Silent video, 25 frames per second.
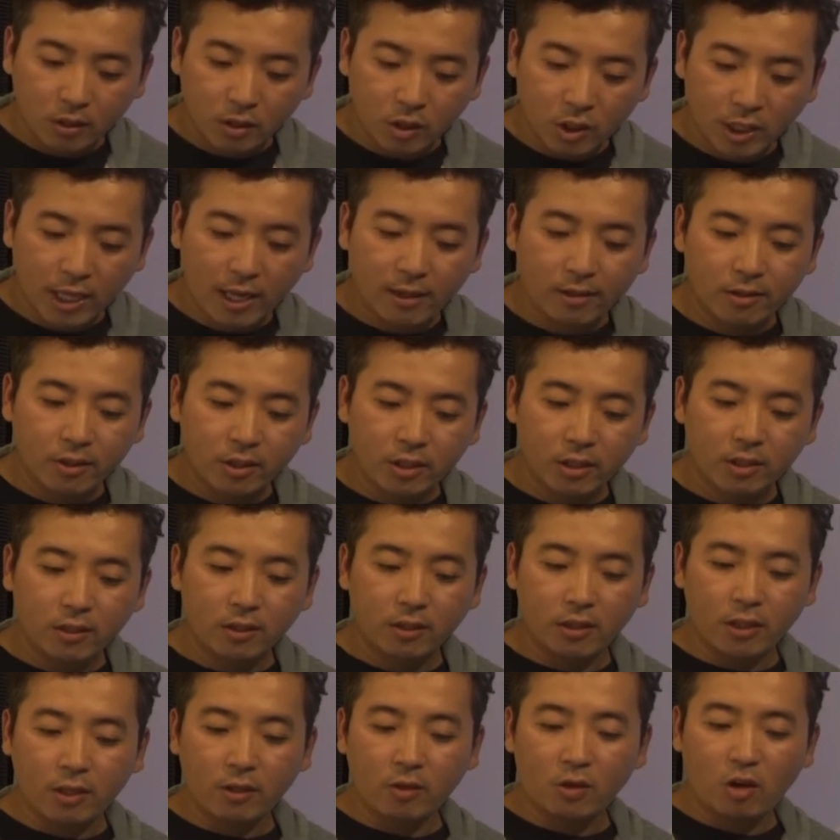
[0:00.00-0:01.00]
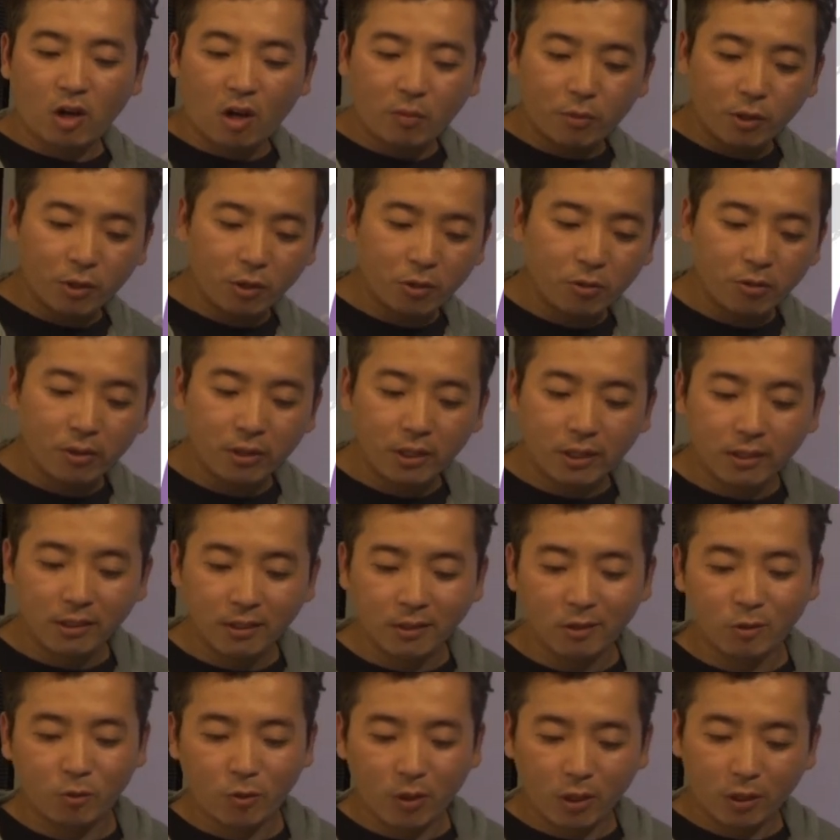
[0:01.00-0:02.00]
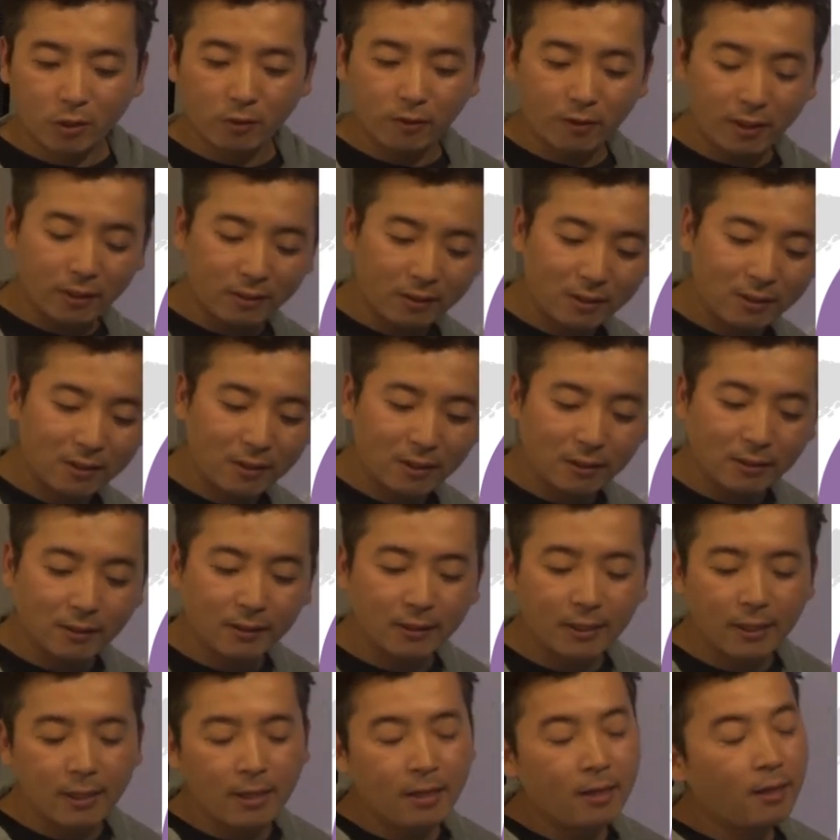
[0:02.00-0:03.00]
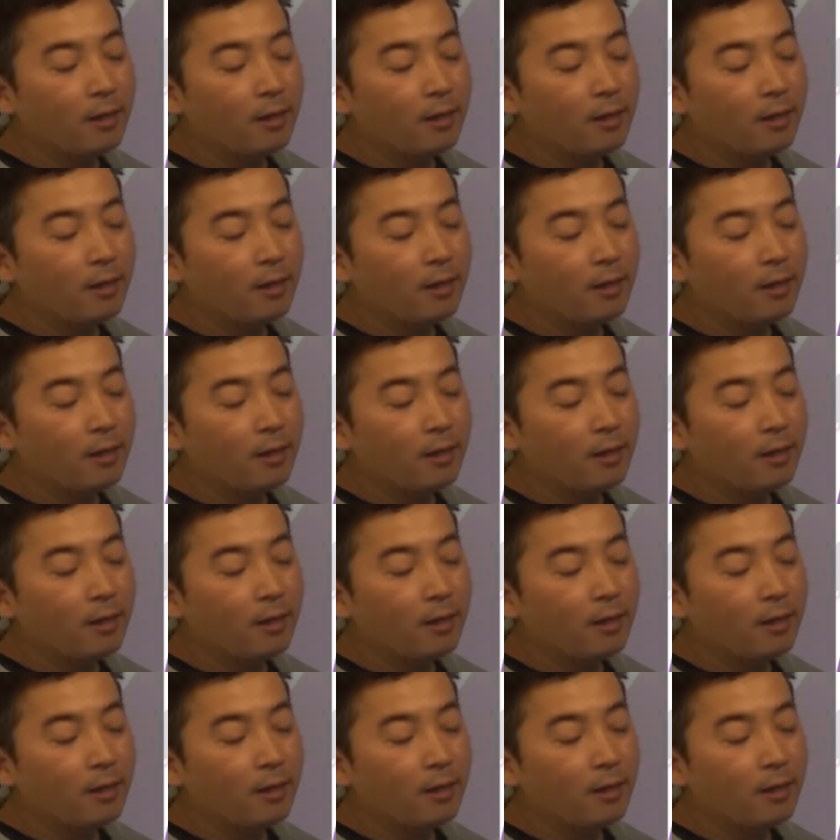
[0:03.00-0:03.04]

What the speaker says: challenges and opportunities and struggles of existence,